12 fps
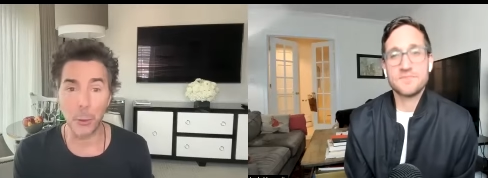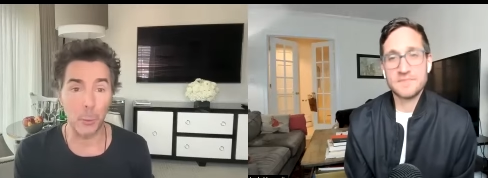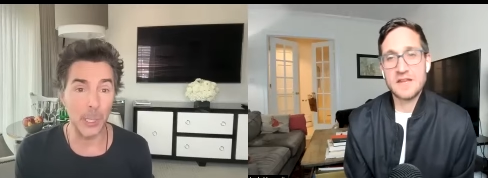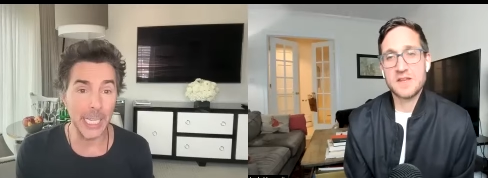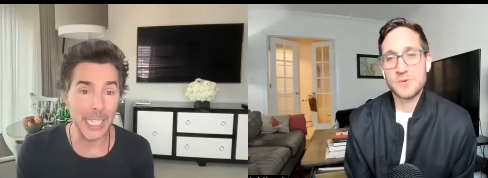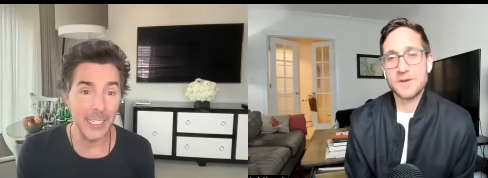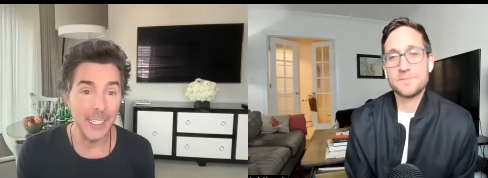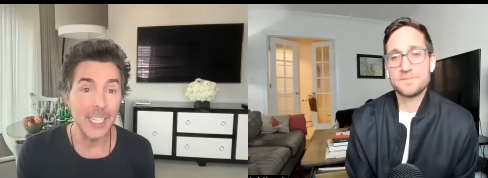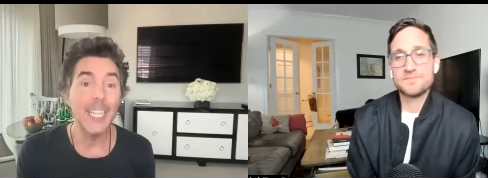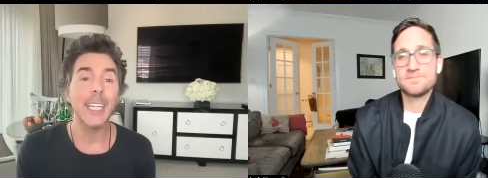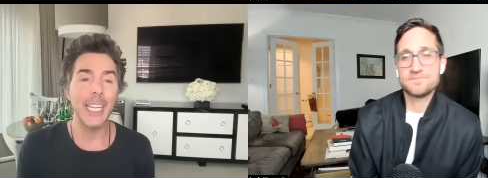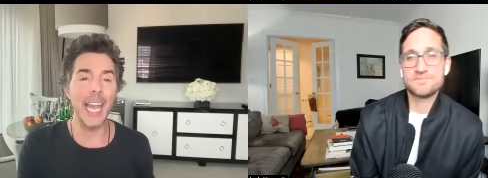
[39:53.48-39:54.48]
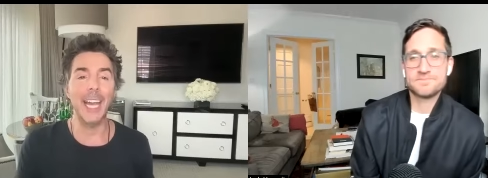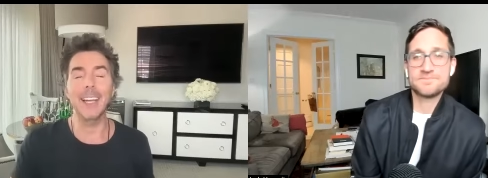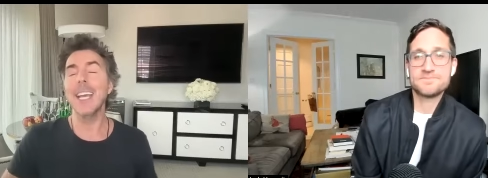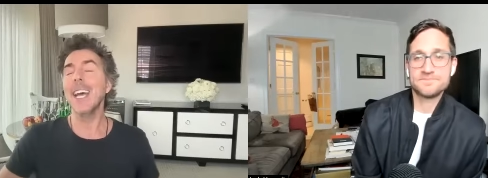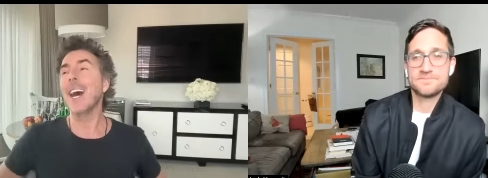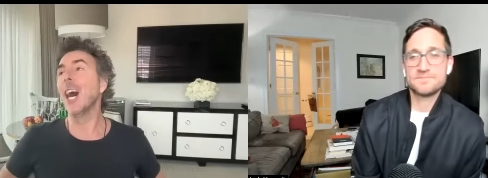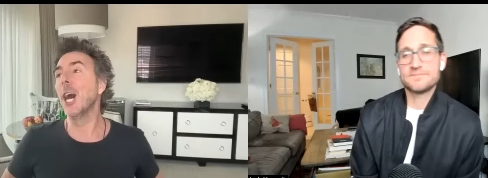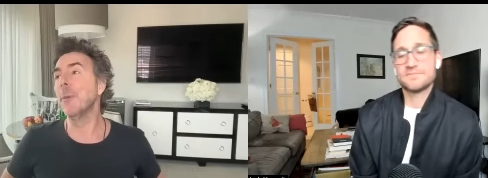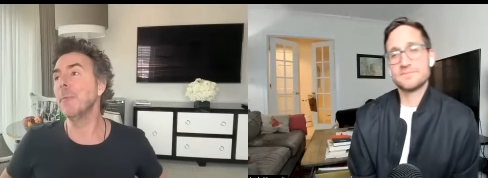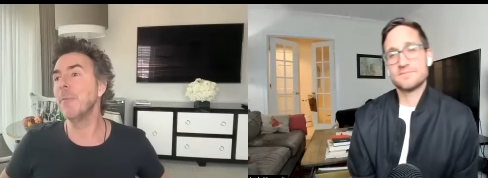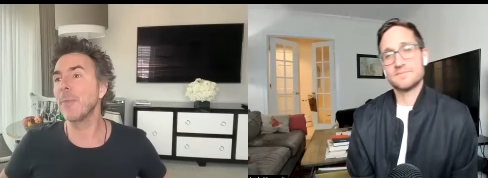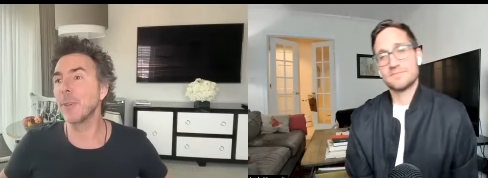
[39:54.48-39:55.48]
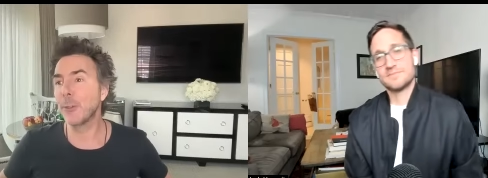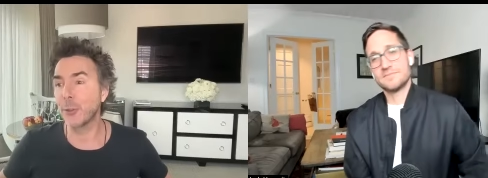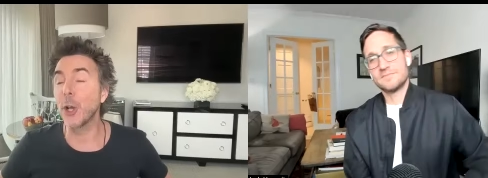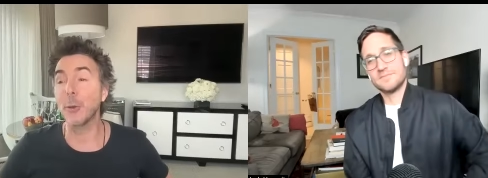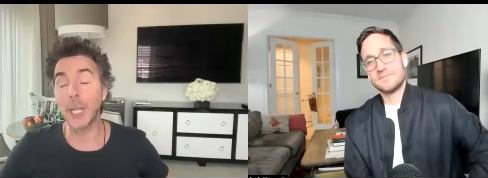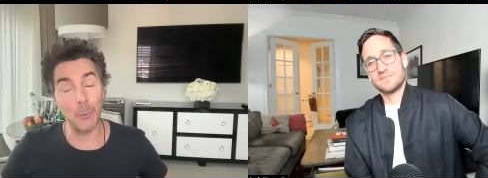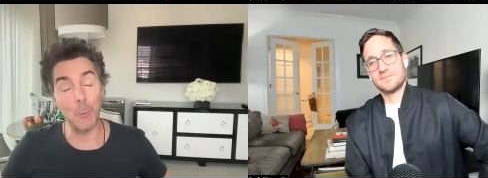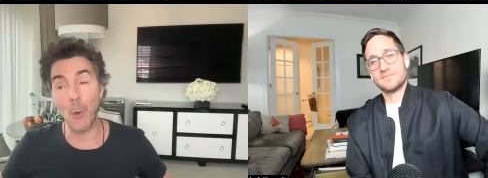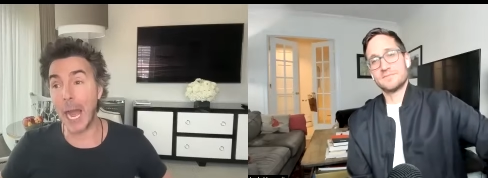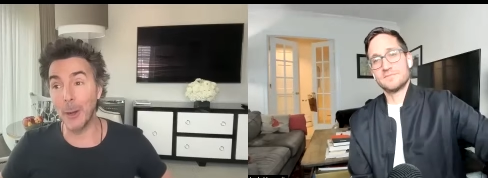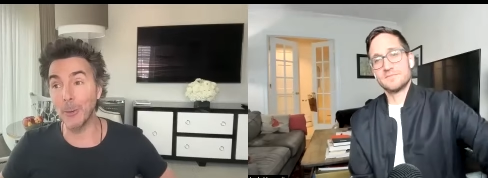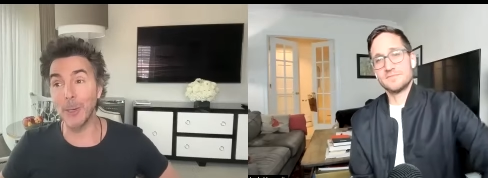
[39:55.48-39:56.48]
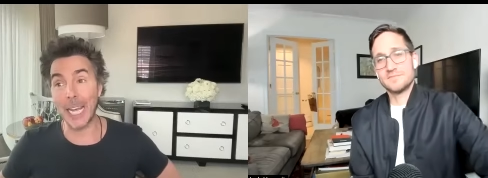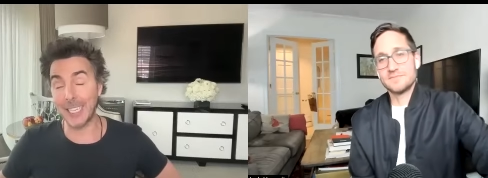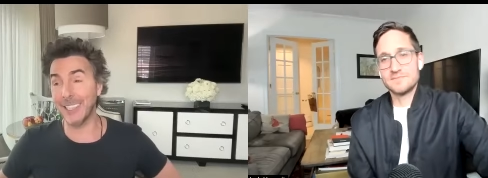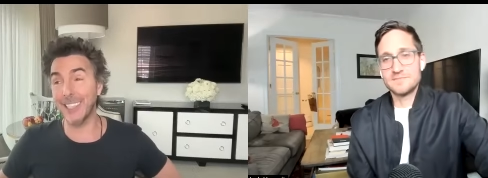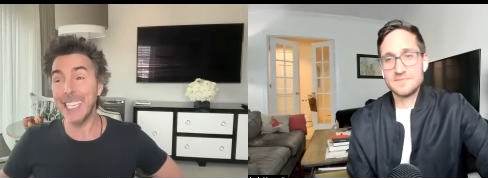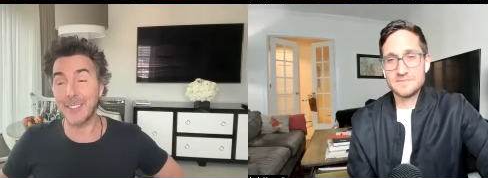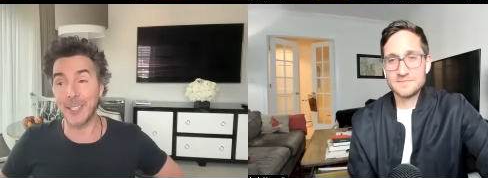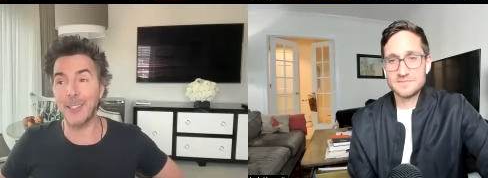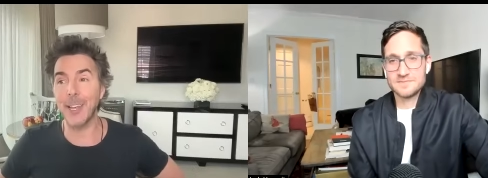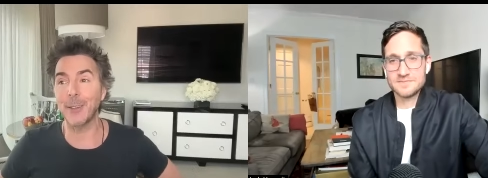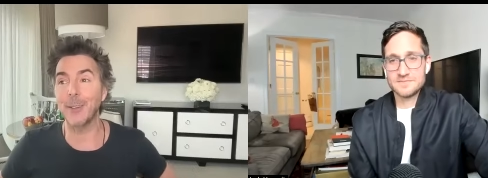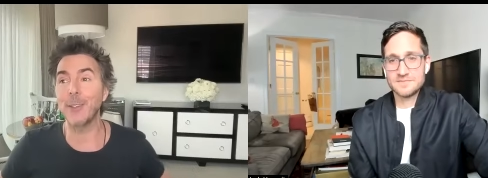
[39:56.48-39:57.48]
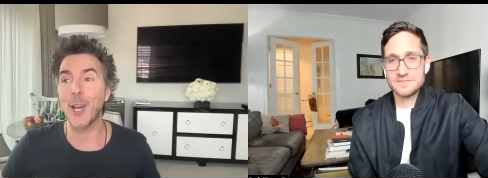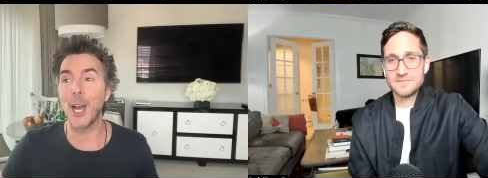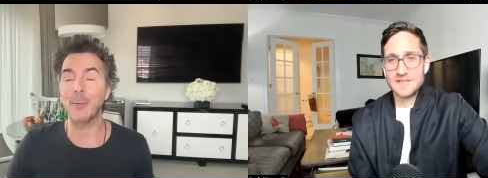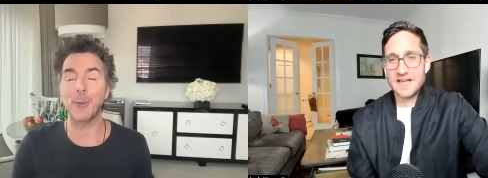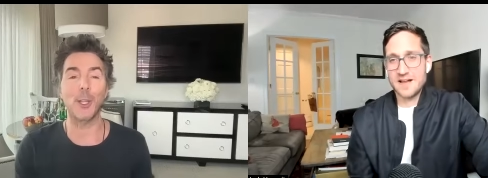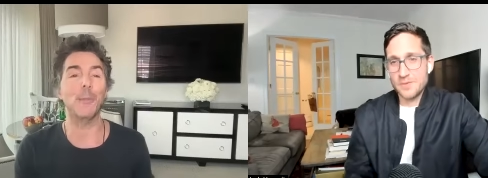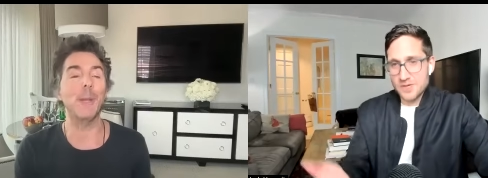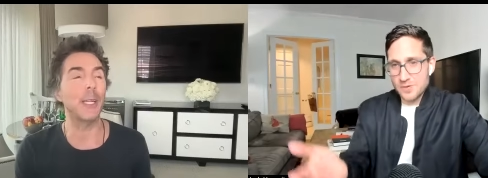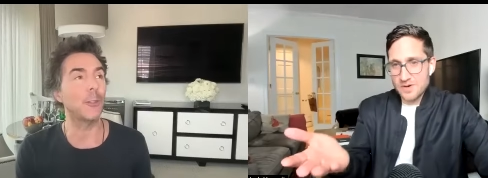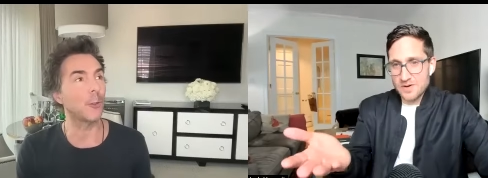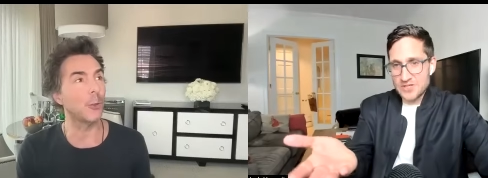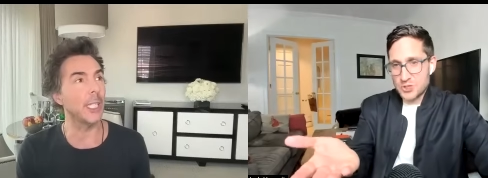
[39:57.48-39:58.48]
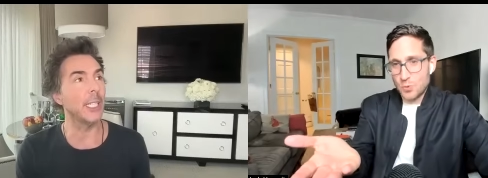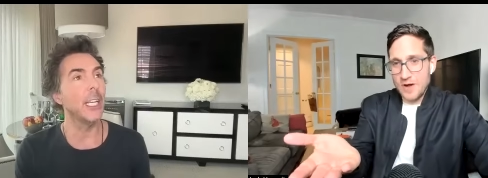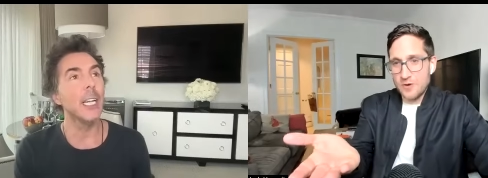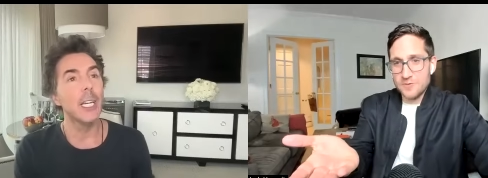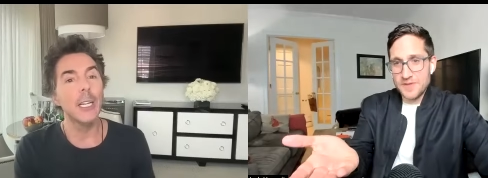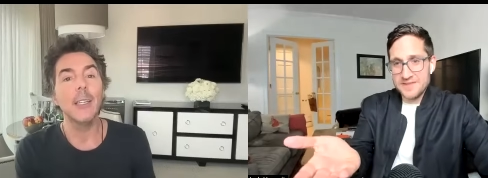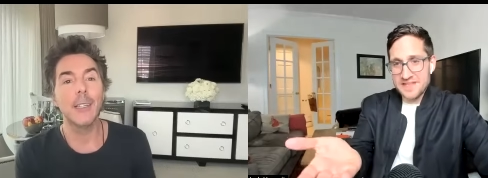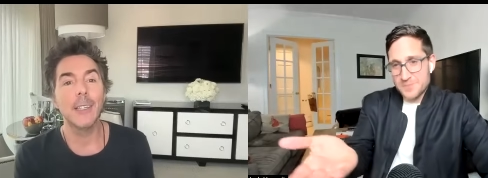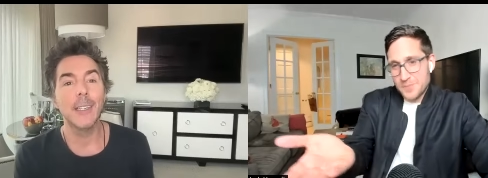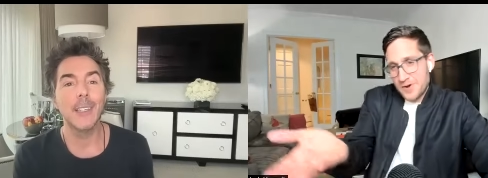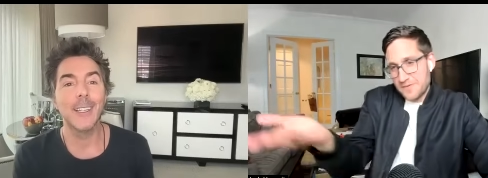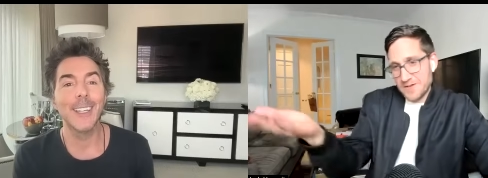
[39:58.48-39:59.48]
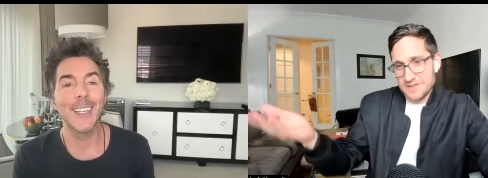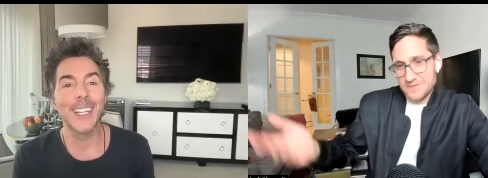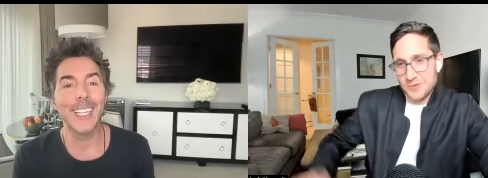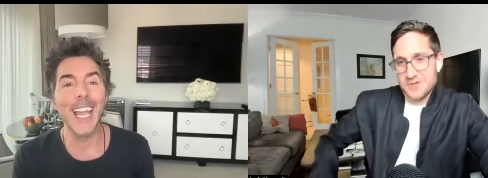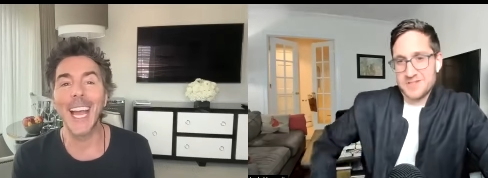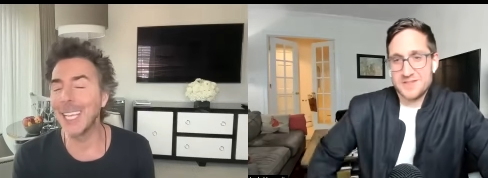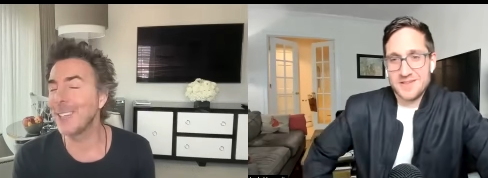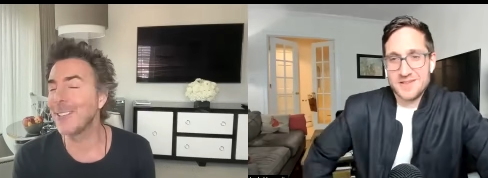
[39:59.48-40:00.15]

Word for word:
Speaker 1: 83. Yeah. Um, so like, wow, at least a dozen times. Yeah.
Speaker 2: You were like 12 then. That's perfect. Of course. Yeah,